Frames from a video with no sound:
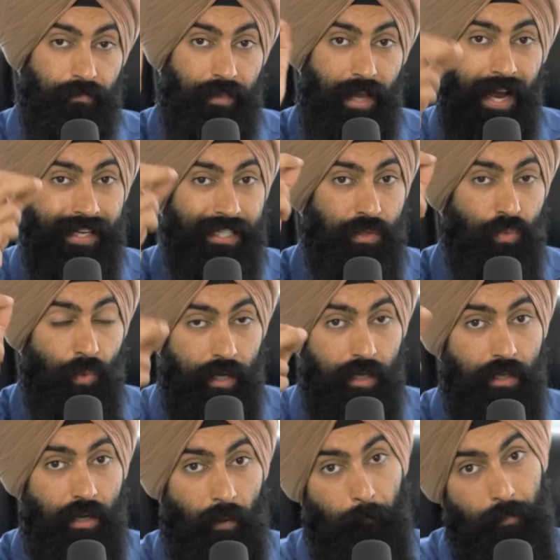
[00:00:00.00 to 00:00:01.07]
That's
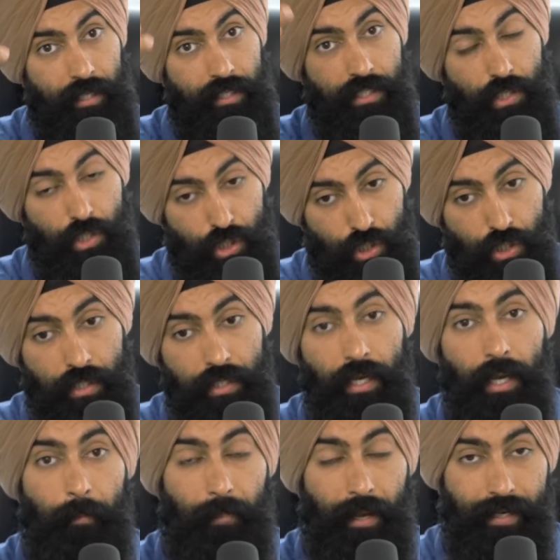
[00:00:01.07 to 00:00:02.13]
when companies should
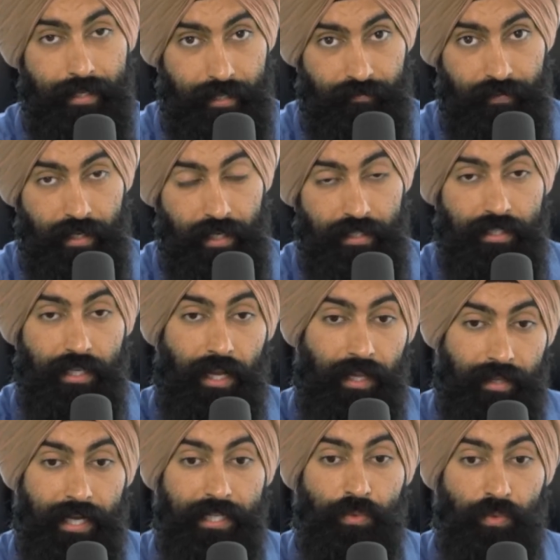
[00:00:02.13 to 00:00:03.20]
pay dividends,
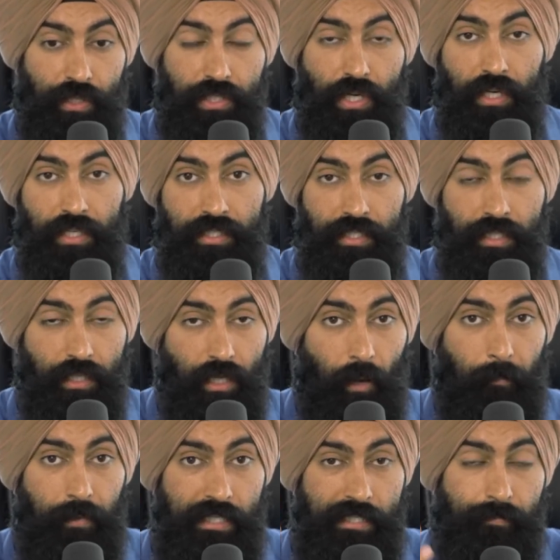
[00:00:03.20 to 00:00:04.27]
and that's when you start to see
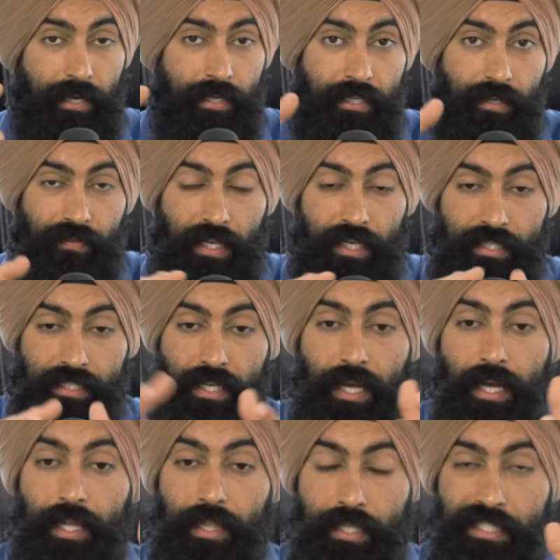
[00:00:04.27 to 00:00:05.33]
companies paying dividends.
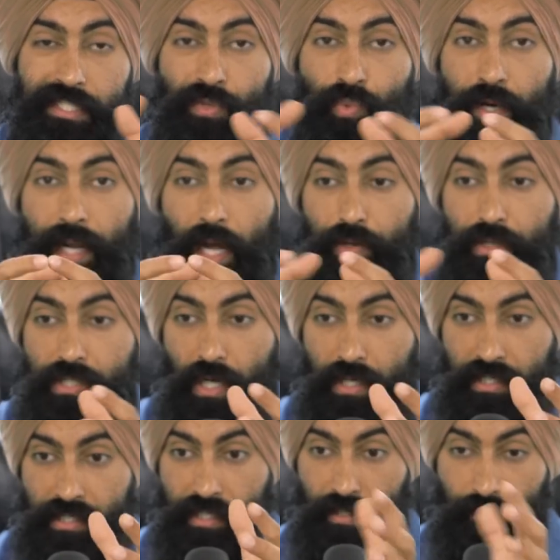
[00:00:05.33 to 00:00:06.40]
This is where now you
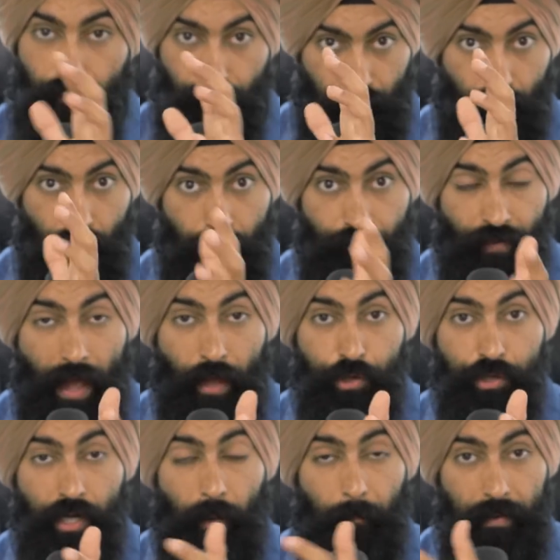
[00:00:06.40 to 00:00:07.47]
start to see
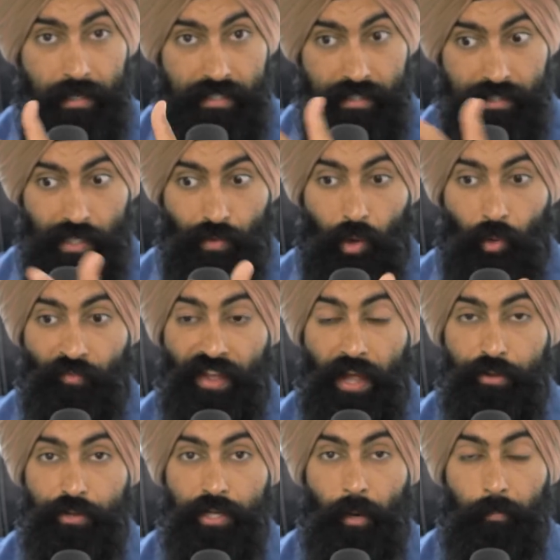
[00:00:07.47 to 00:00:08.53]
value companies. These are what
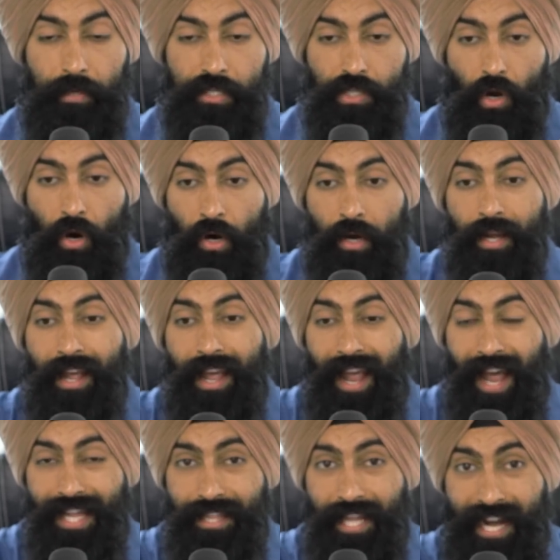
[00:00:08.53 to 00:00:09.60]
value companies are.
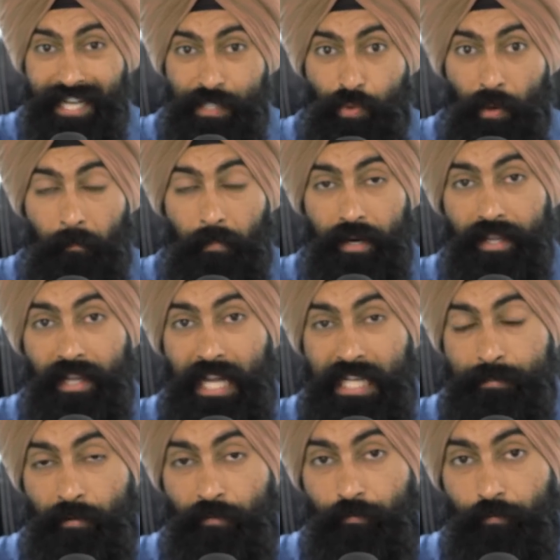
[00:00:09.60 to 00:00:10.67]
And that's where money
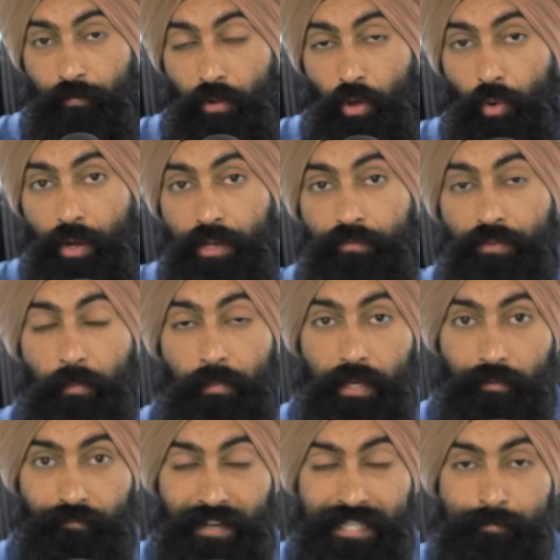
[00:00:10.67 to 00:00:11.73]
has been flowing from an
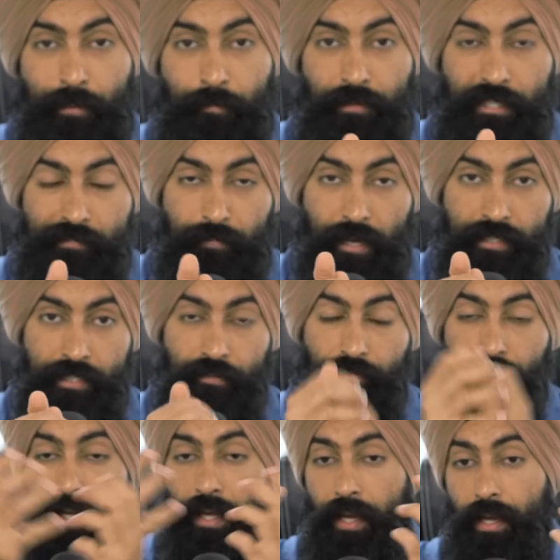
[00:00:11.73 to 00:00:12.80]
investment perspective.